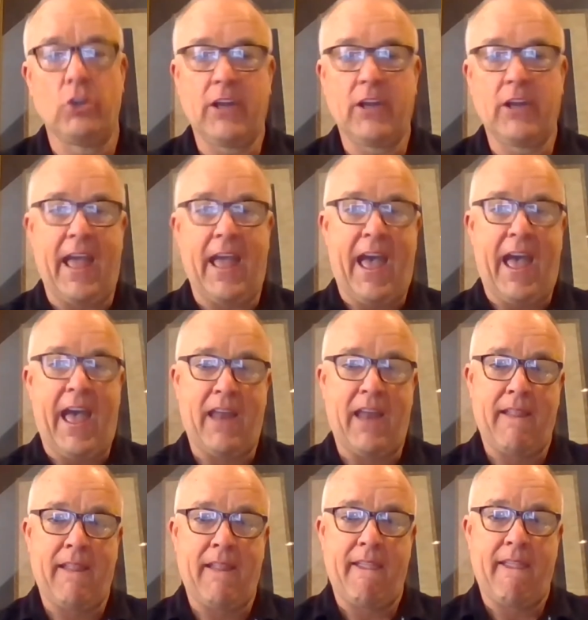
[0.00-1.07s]
as I
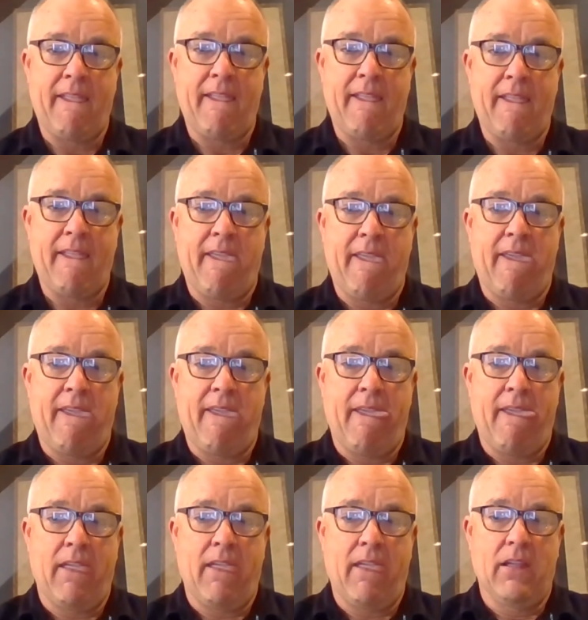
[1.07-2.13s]
look at
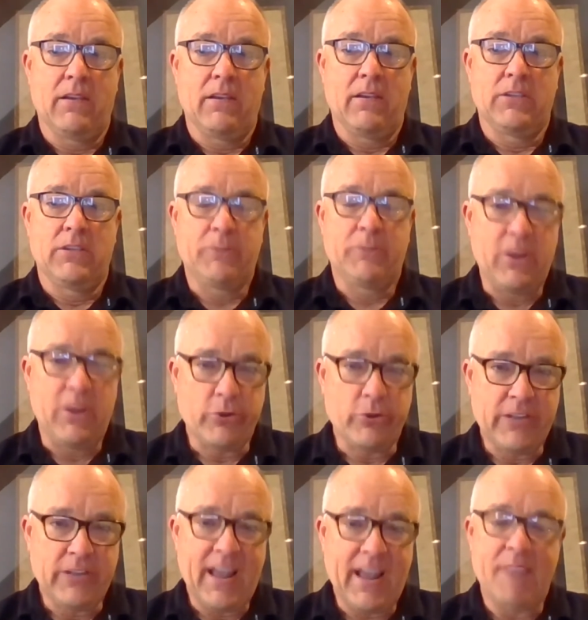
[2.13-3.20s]
speakers that
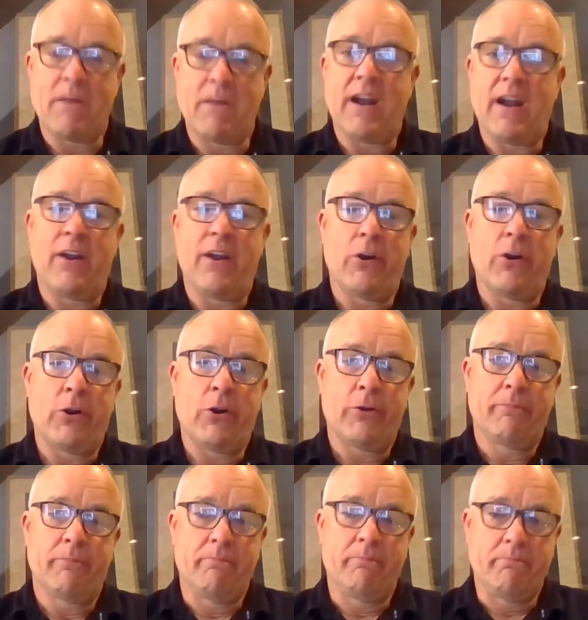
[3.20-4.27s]
I admire,
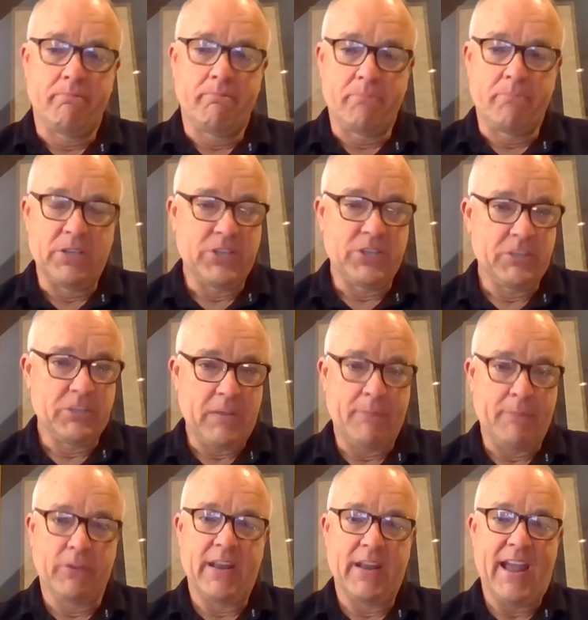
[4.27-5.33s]
business people that
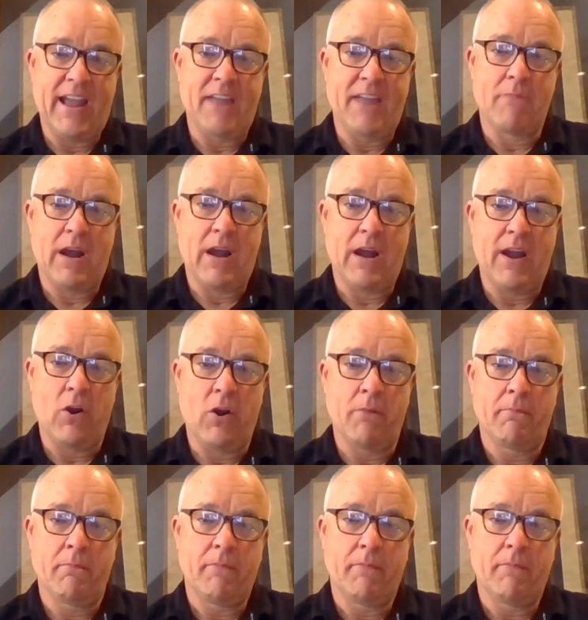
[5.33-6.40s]
I admire,
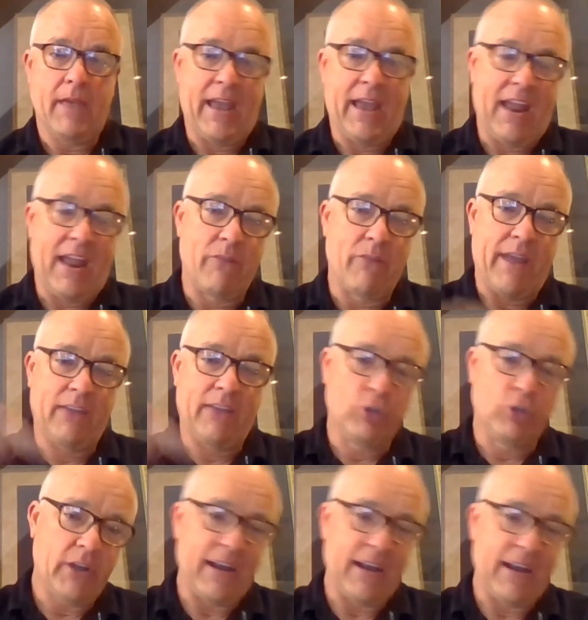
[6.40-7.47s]
and I look
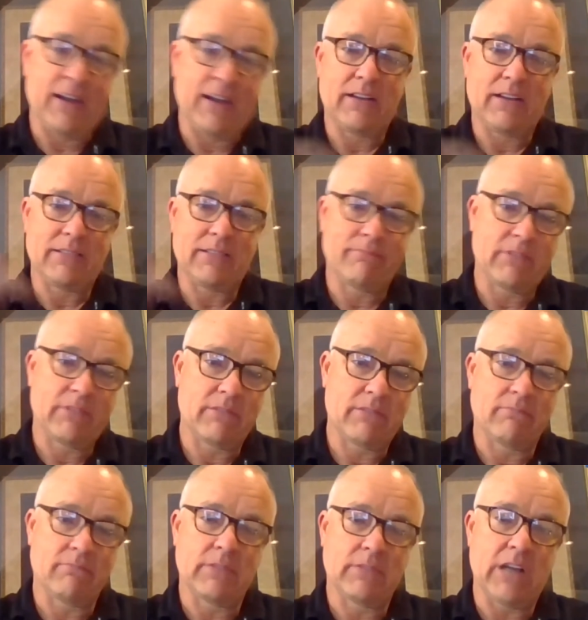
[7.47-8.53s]
at a
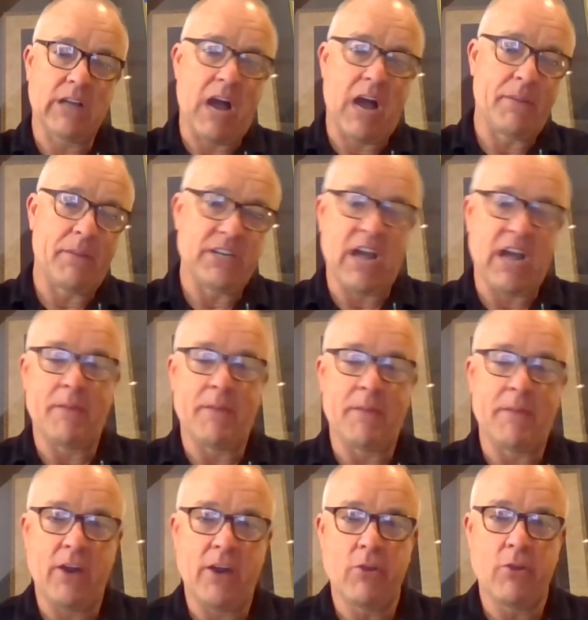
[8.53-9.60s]
common
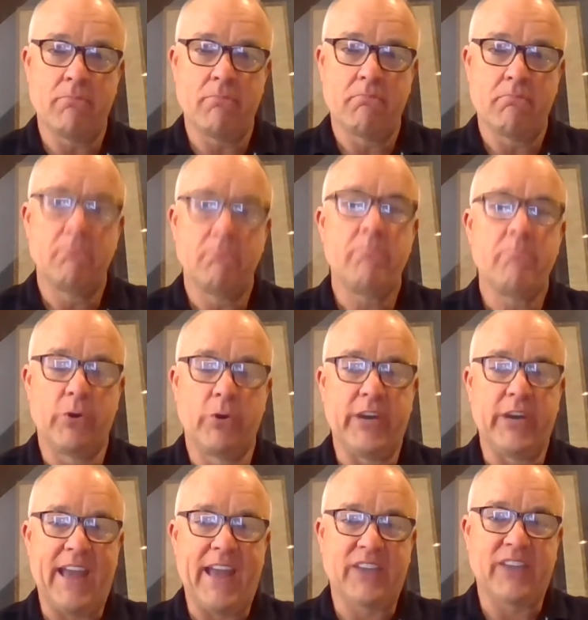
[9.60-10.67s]
denominator,
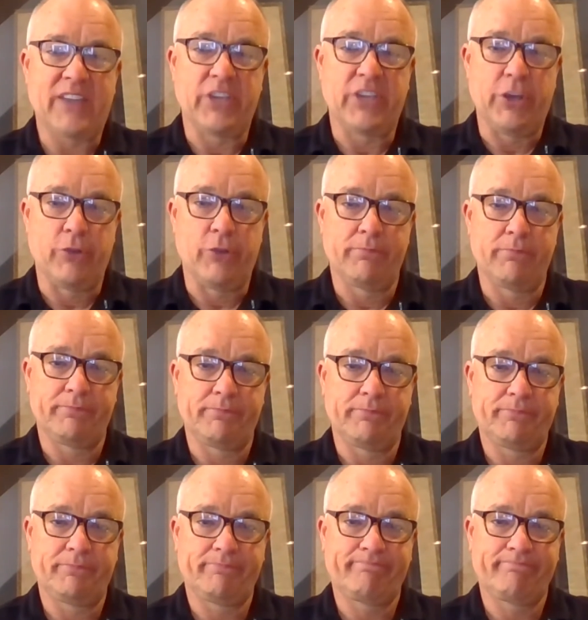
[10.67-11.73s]
ability to execute
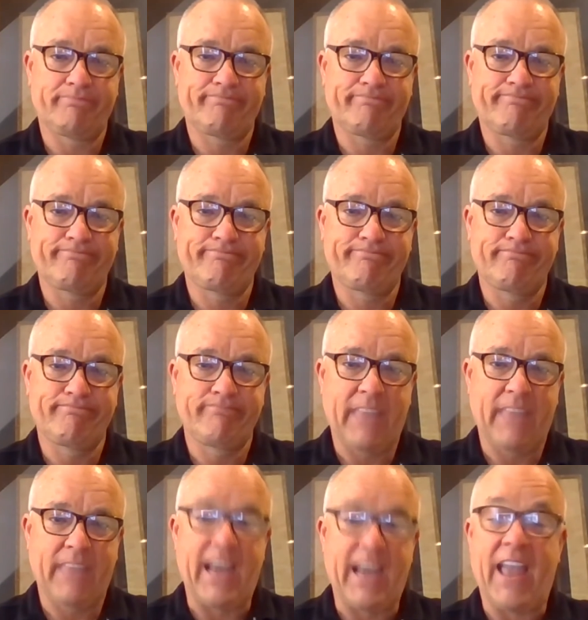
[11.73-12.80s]

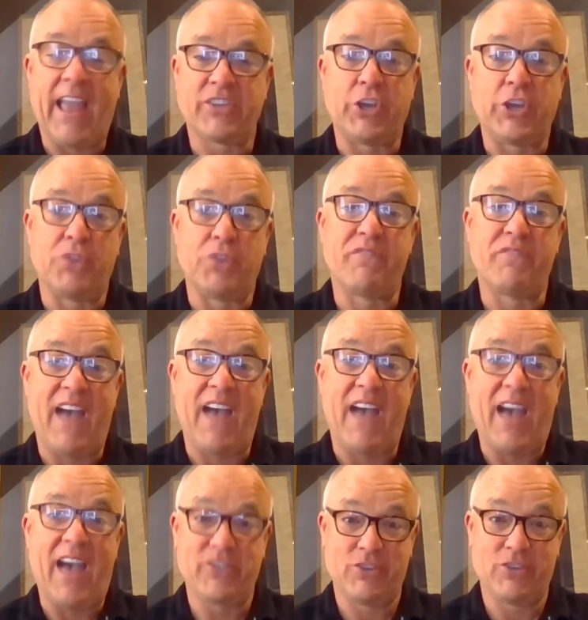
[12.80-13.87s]
and execute
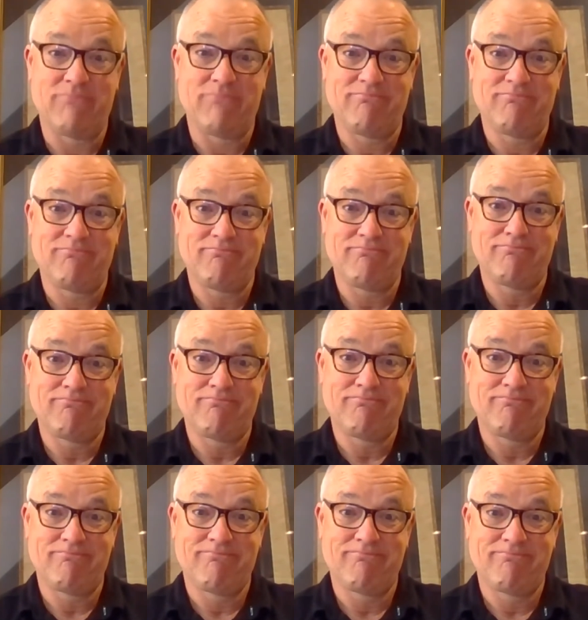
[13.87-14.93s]
fast.
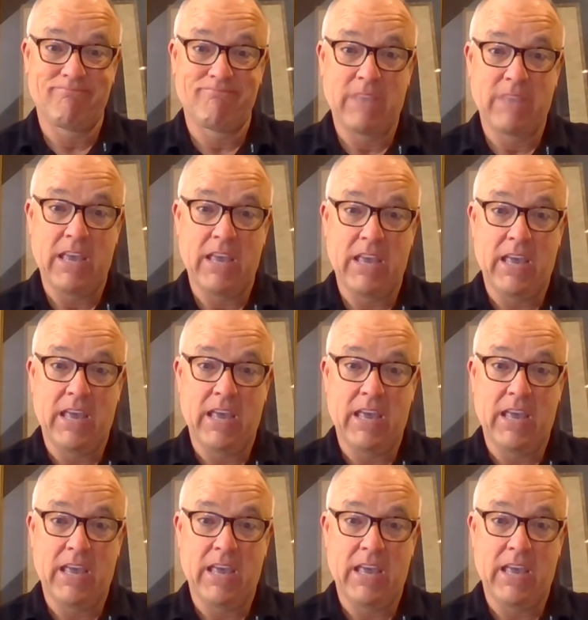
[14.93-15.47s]
Yeah.